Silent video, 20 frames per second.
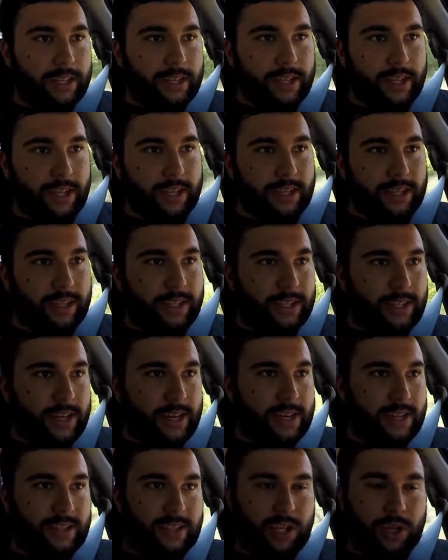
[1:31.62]

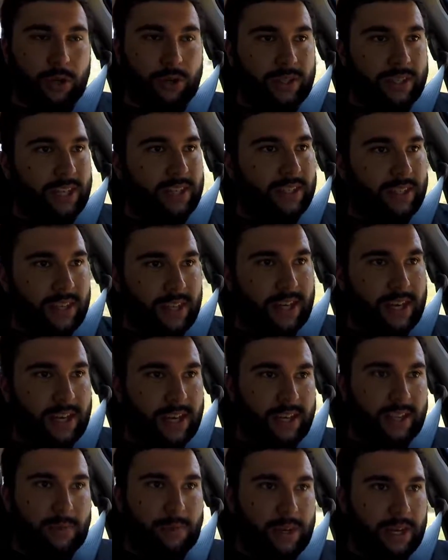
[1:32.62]
The
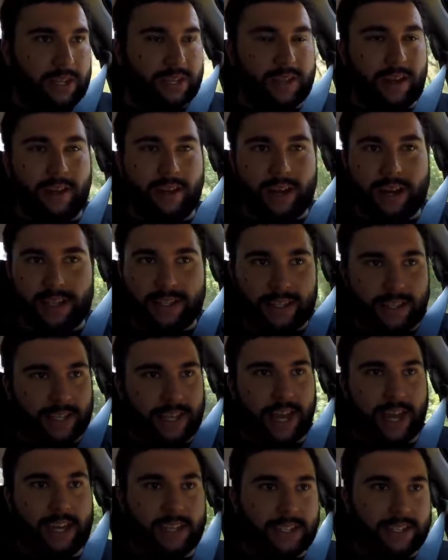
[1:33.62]
2ZZ, the B series, and the
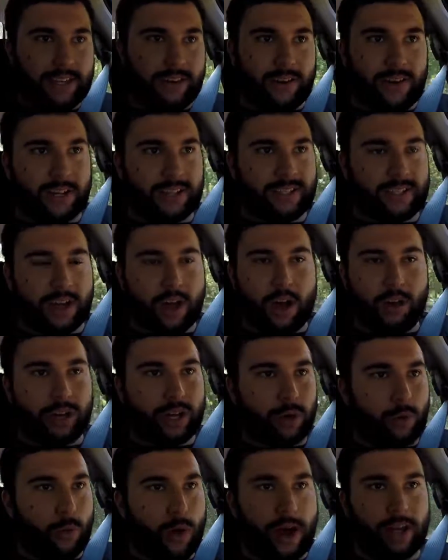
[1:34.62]
K series, you all
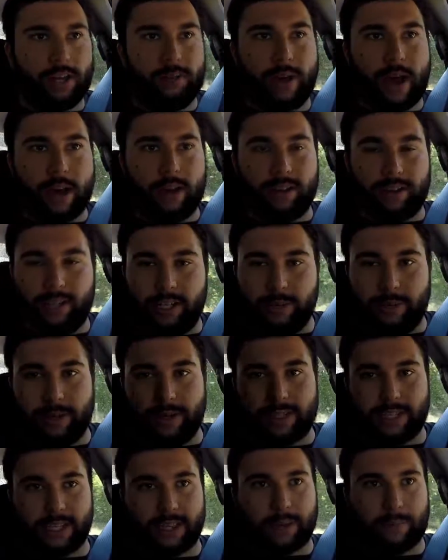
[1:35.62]
got to wind them out a little
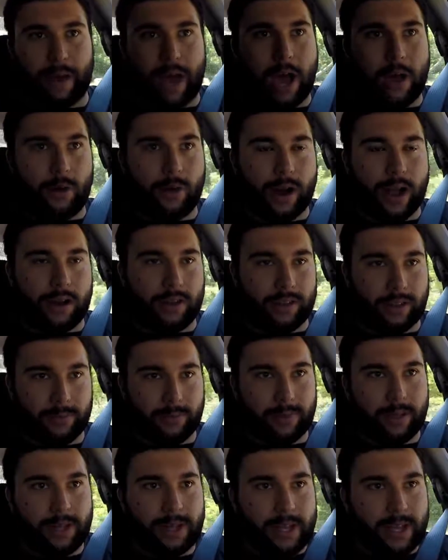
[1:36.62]
bit to get the power out of
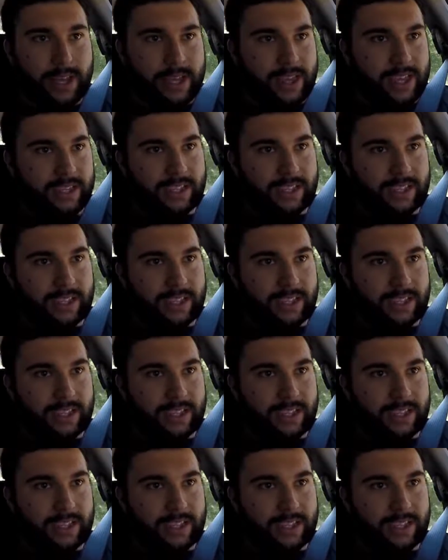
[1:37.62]
them.